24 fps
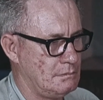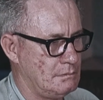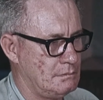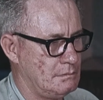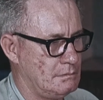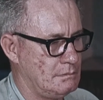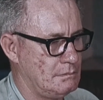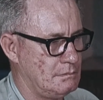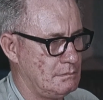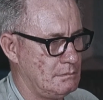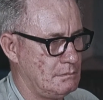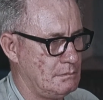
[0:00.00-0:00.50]

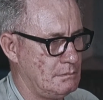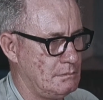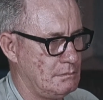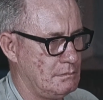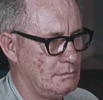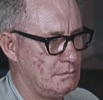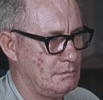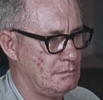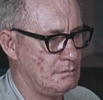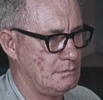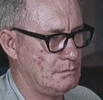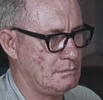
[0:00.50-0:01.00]
say that
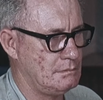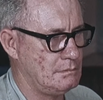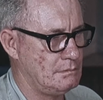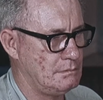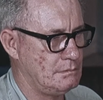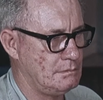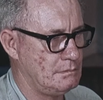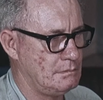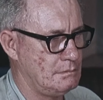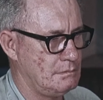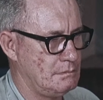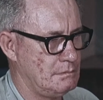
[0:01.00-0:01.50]
they
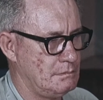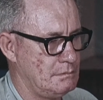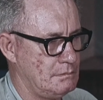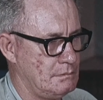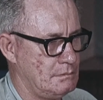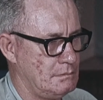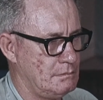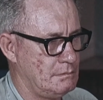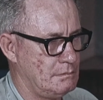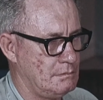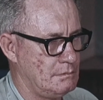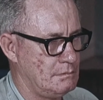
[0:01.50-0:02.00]
shouldn't get the
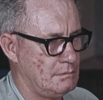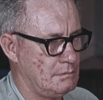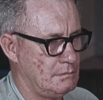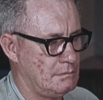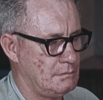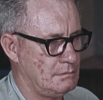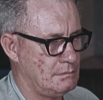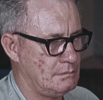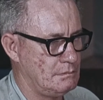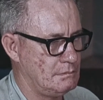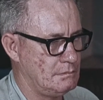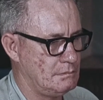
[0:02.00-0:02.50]
money?
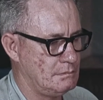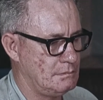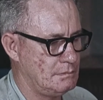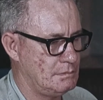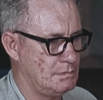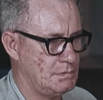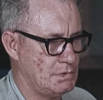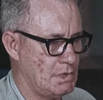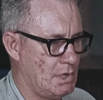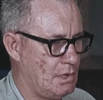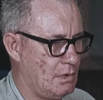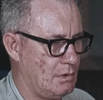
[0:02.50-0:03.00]

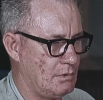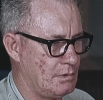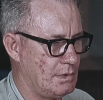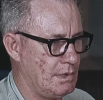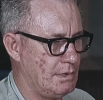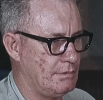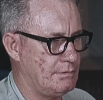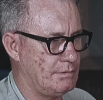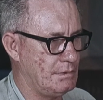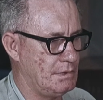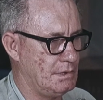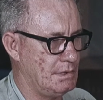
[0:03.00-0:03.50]
No,
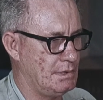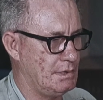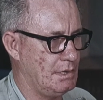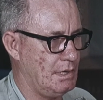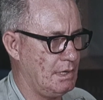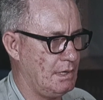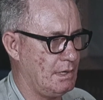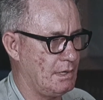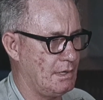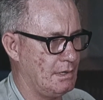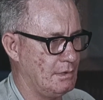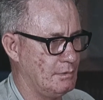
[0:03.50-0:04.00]
definitely
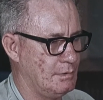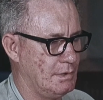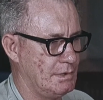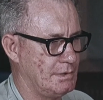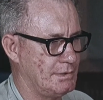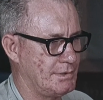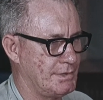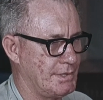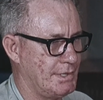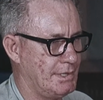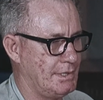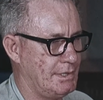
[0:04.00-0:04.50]
not. I
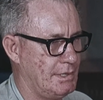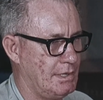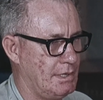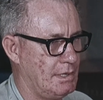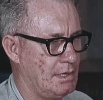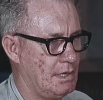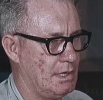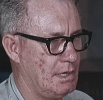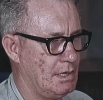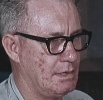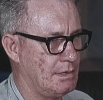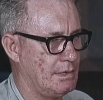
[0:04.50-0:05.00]
wouldn't say
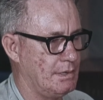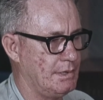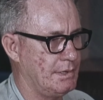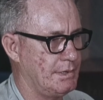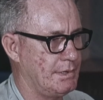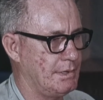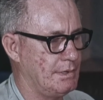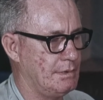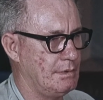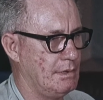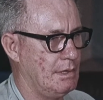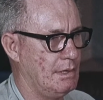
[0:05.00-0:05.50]
that. I think
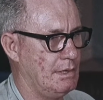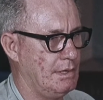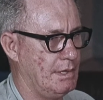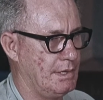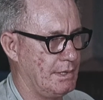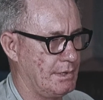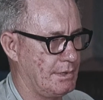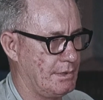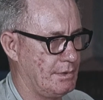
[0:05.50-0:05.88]
it, they